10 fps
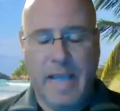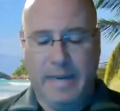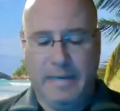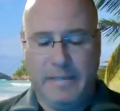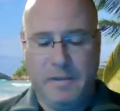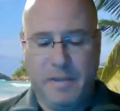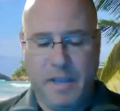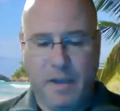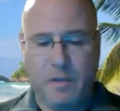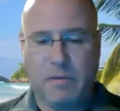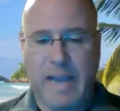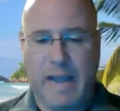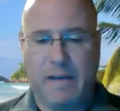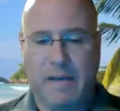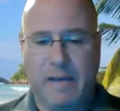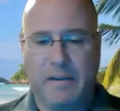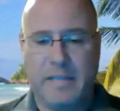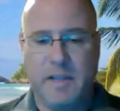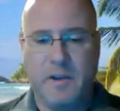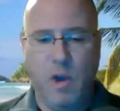And the other
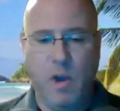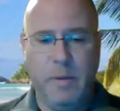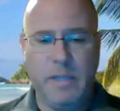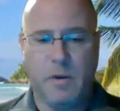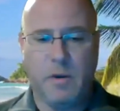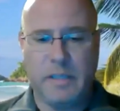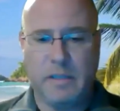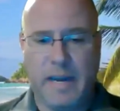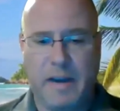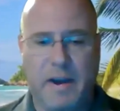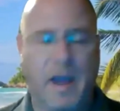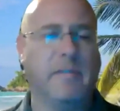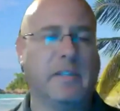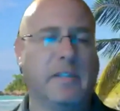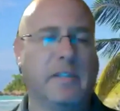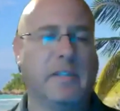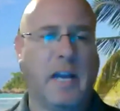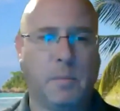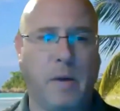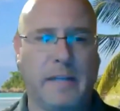reality is that nobody's going to let a novice
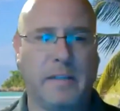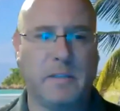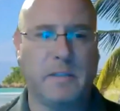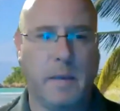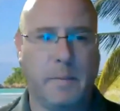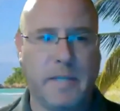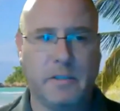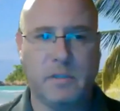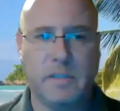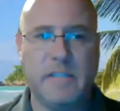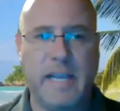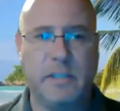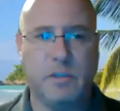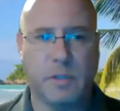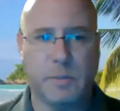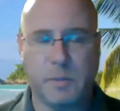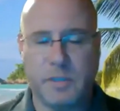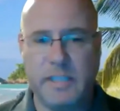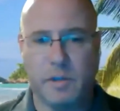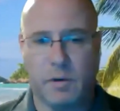doctor practice a potentially
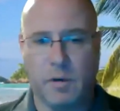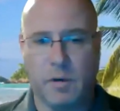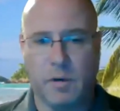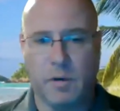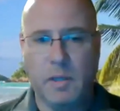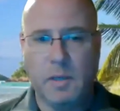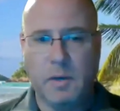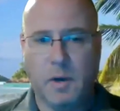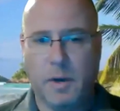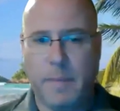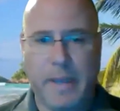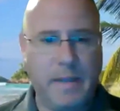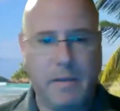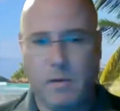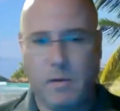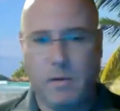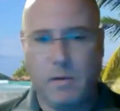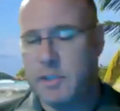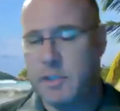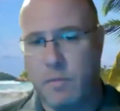dangerous procedure on a
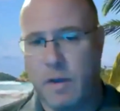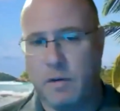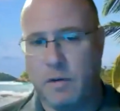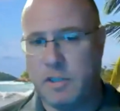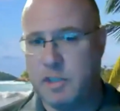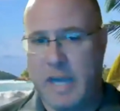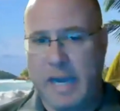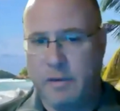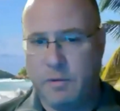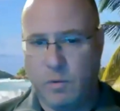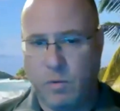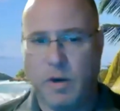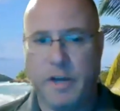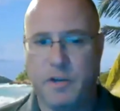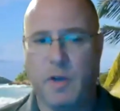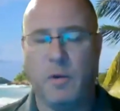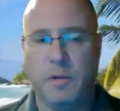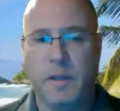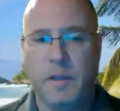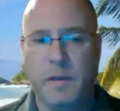patient, whether it's a child or an
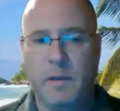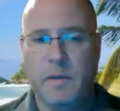adult.